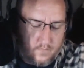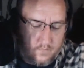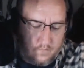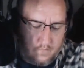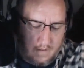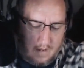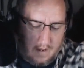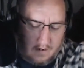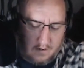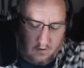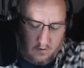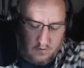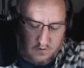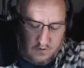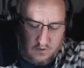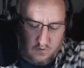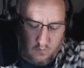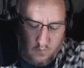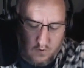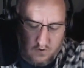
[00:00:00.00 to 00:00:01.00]
I told
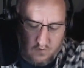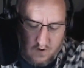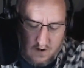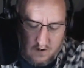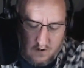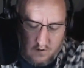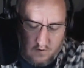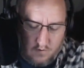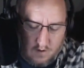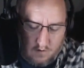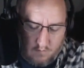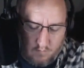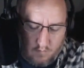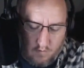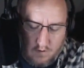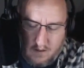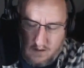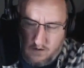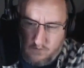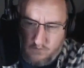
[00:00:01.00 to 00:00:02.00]
you we tried to do that
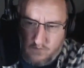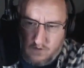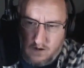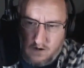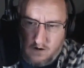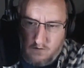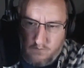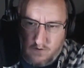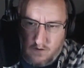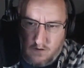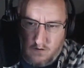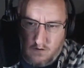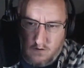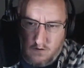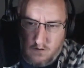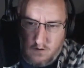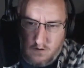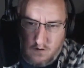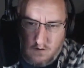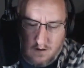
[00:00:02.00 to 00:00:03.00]
rollout of Laravel
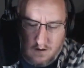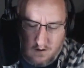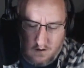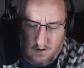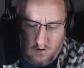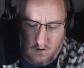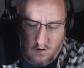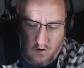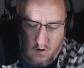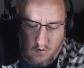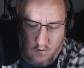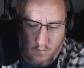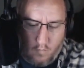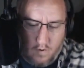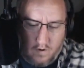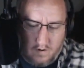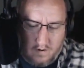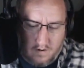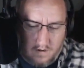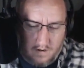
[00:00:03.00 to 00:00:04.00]
on the
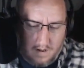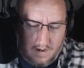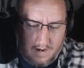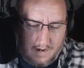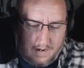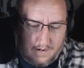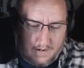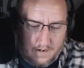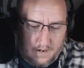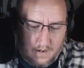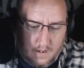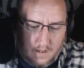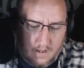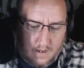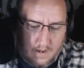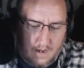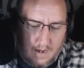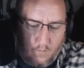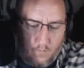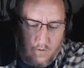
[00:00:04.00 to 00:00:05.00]
one client,
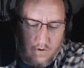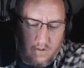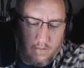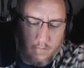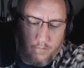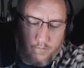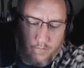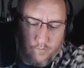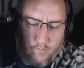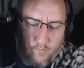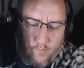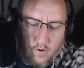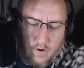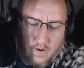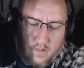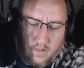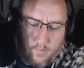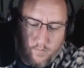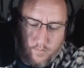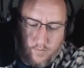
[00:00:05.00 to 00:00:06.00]
and one of
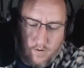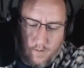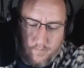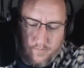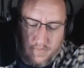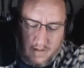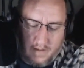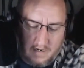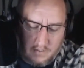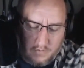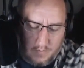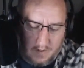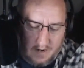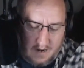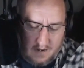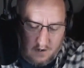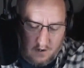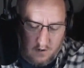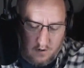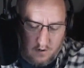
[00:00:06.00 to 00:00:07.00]
the prep things we
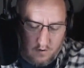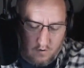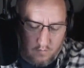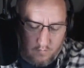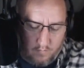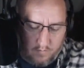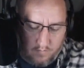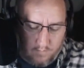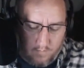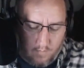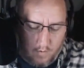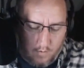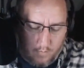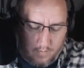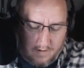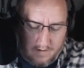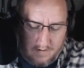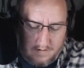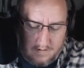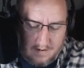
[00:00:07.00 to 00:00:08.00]
had to do before
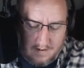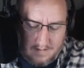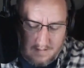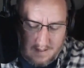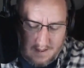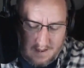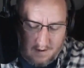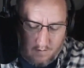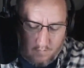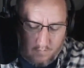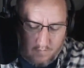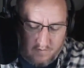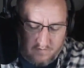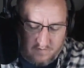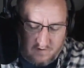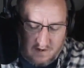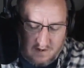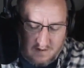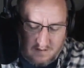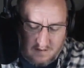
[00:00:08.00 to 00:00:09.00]
we did that
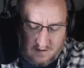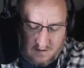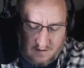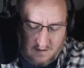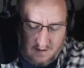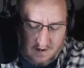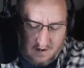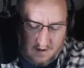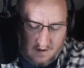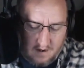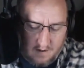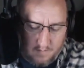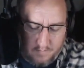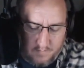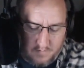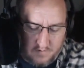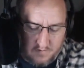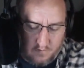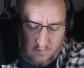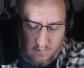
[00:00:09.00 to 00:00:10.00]
was get the client
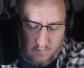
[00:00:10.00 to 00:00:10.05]
up to